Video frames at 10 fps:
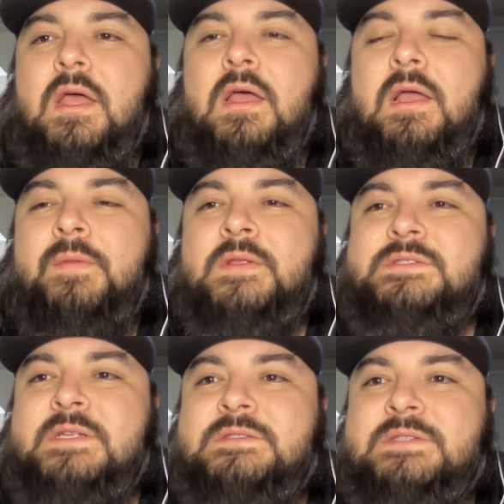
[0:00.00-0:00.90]
in the
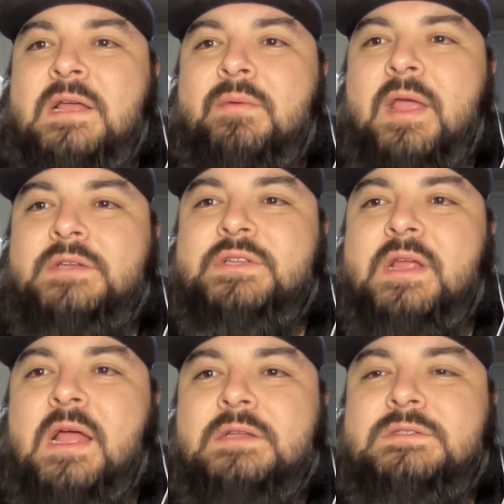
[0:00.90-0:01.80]
sense that we
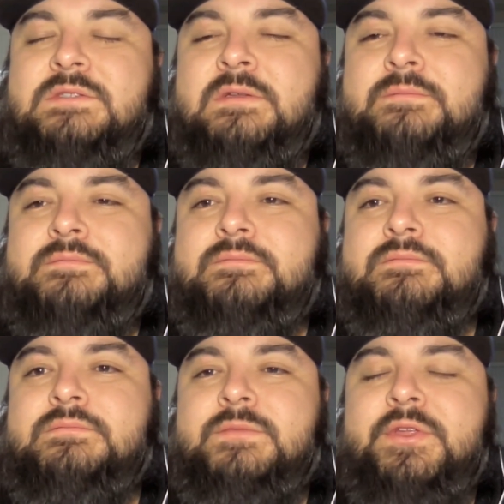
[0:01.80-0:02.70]
actually got
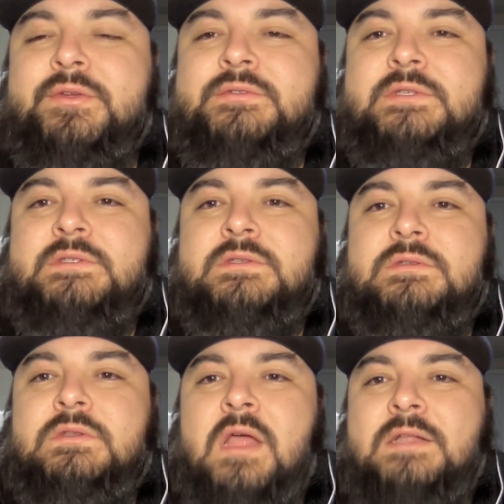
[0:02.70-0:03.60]
some news
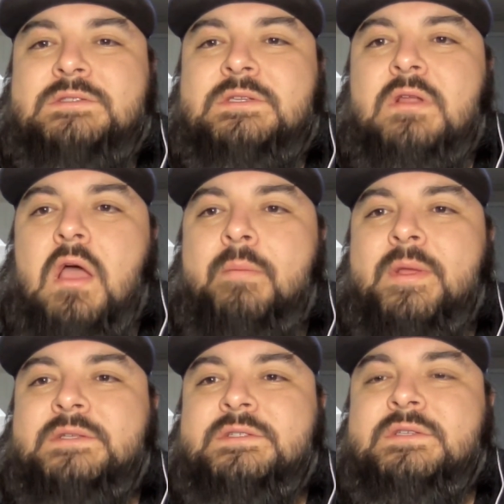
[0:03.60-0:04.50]
and thoughts and
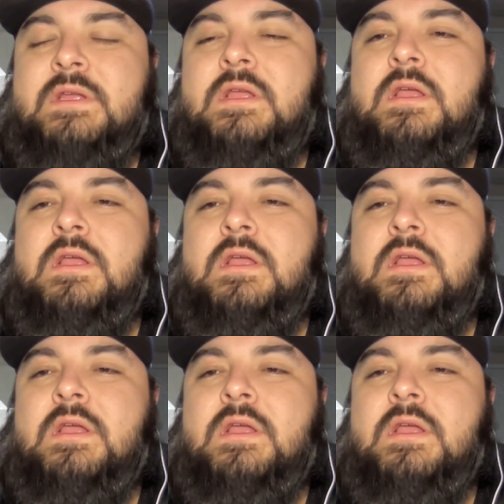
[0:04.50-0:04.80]
comments